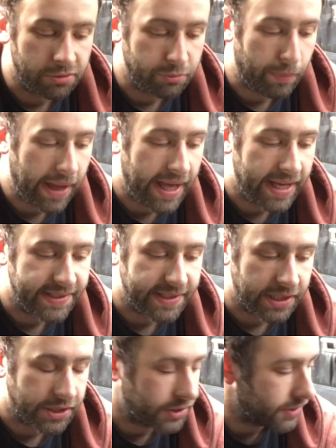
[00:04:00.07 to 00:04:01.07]
repair
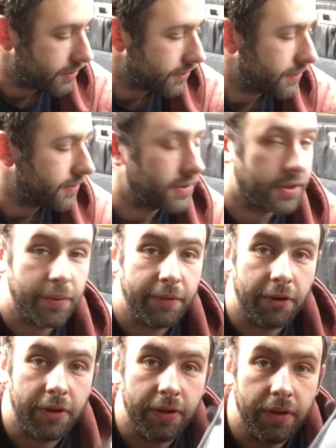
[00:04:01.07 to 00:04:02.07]
sections. So we've
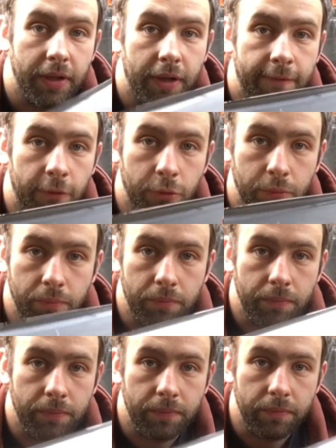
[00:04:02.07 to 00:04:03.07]
got a full,
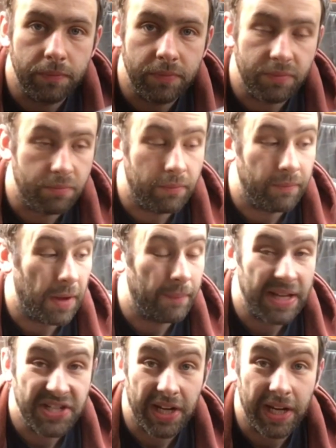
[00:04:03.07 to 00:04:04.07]
I
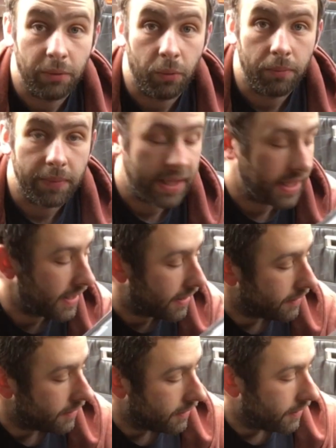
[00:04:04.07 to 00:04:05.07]
managed to get it in one big hit.
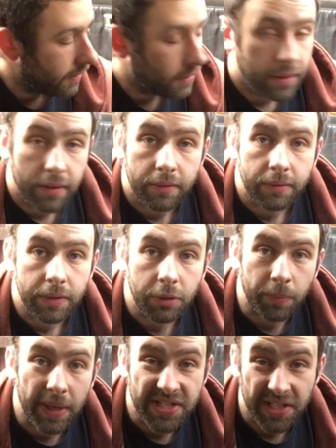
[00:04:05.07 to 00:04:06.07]
A little
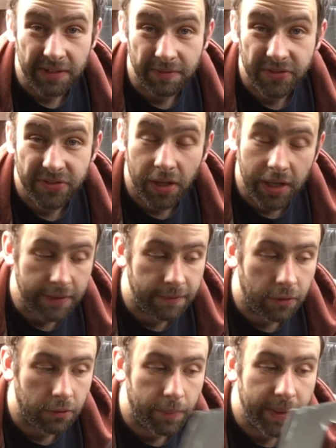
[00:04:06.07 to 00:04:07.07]
basically slightly
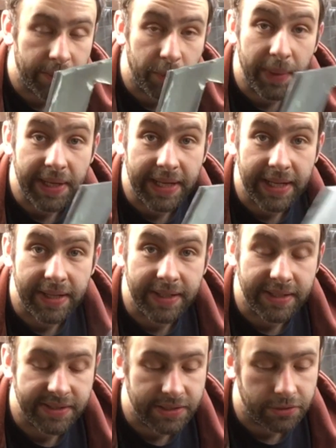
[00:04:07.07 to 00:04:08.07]
floor repair, but mainly an
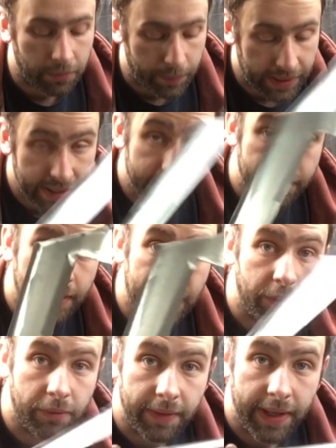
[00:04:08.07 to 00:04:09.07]
inner seal repair
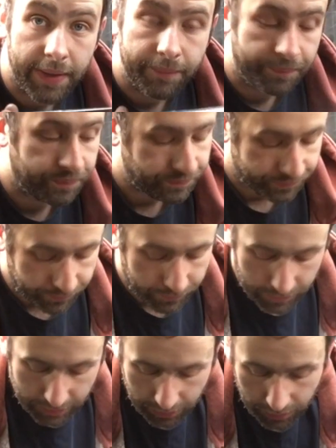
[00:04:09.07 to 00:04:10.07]
out of that.
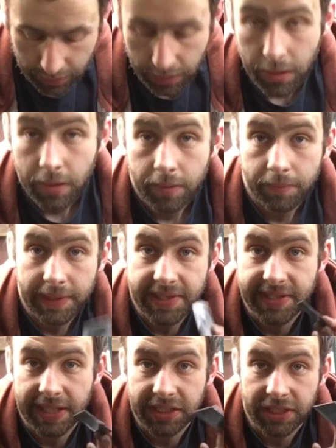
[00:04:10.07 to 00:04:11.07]
Made a
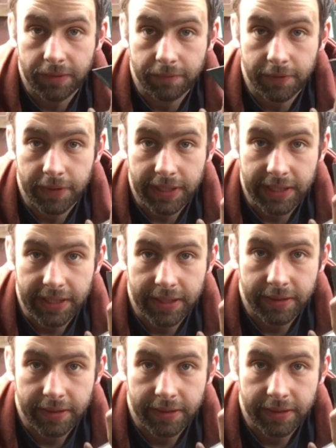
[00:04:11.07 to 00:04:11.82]
section up for the